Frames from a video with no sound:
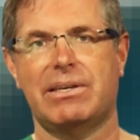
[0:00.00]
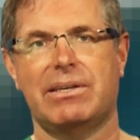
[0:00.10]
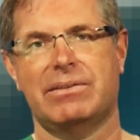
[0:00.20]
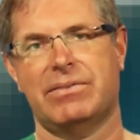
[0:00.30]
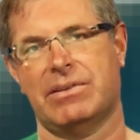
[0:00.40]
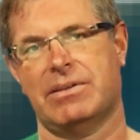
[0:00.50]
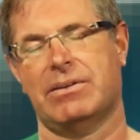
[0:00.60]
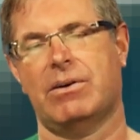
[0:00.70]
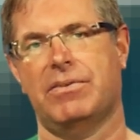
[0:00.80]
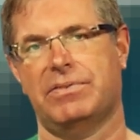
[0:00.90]
in
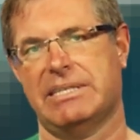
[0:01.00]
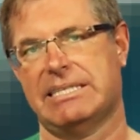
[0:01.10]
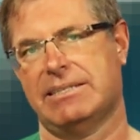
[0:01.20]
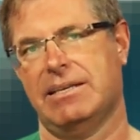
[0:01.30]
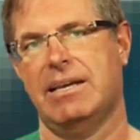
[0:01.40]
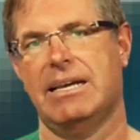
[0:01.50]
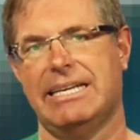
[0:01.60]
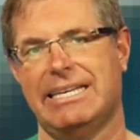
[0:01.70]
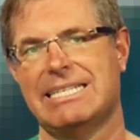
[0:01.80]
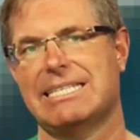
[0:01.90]
the office,
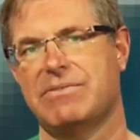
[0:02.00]
is